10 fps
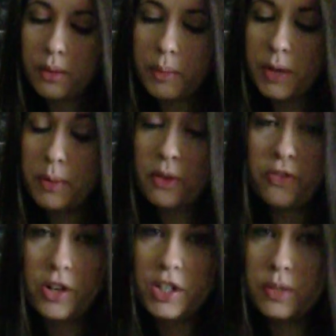People
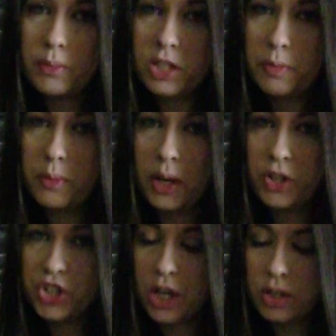first must prepare
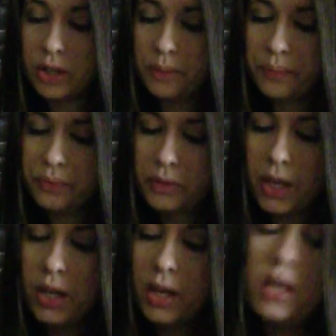shelter.
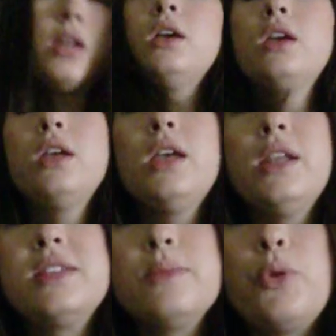
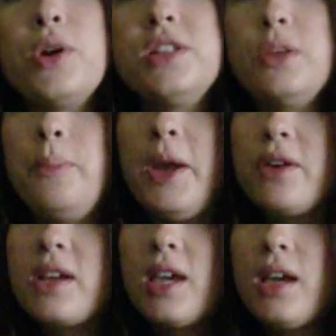It is important to
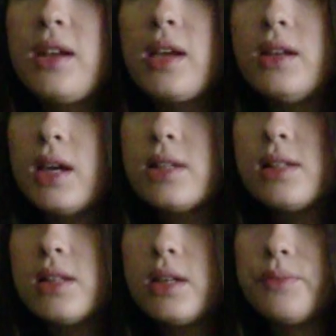barricade and
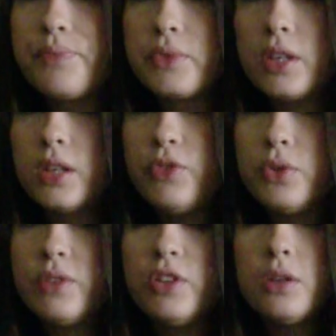isolate. If you
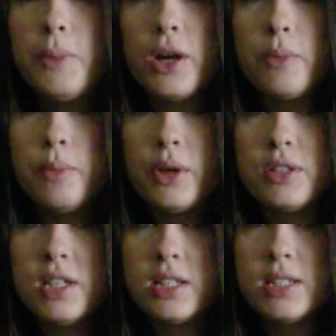live in an apartment
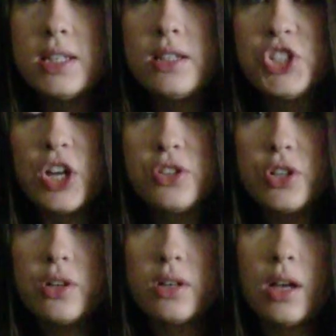building, seek
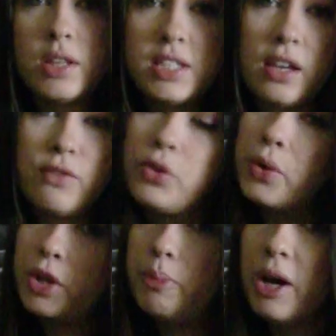shelter on the 2nd floor
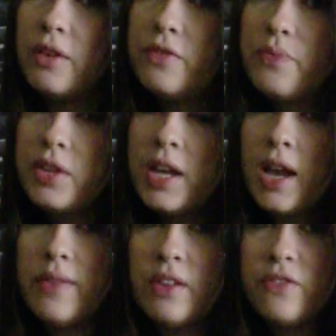and above, and then